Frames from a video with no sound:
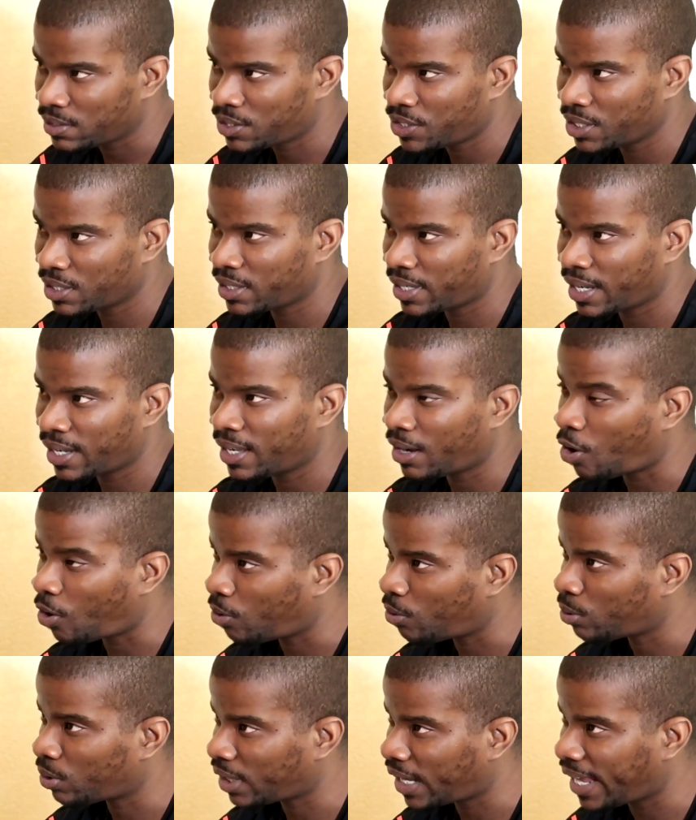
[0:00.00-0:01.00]
took their
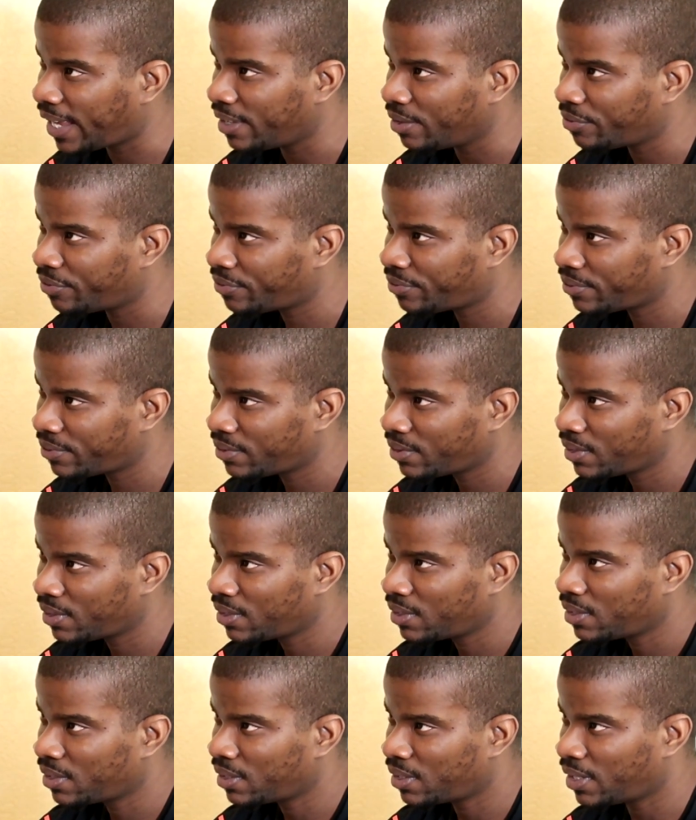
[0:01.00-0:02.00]
own life
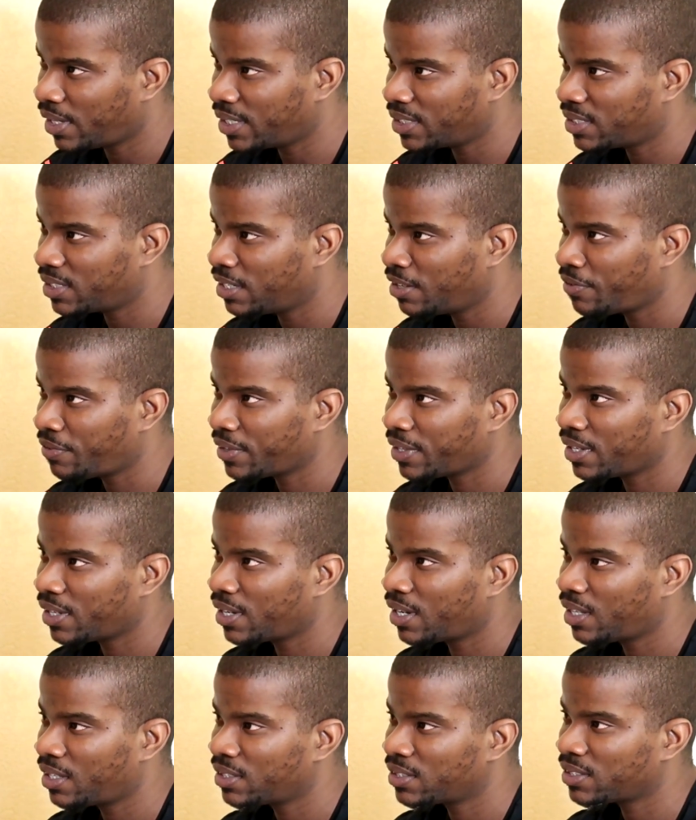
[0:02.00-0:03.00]
and their
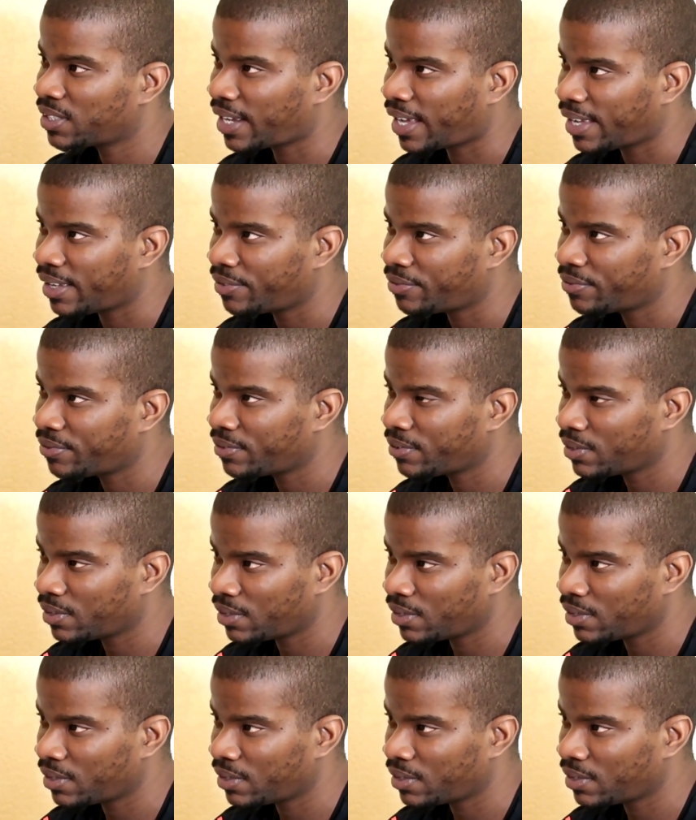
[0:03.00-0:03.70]
significant other's life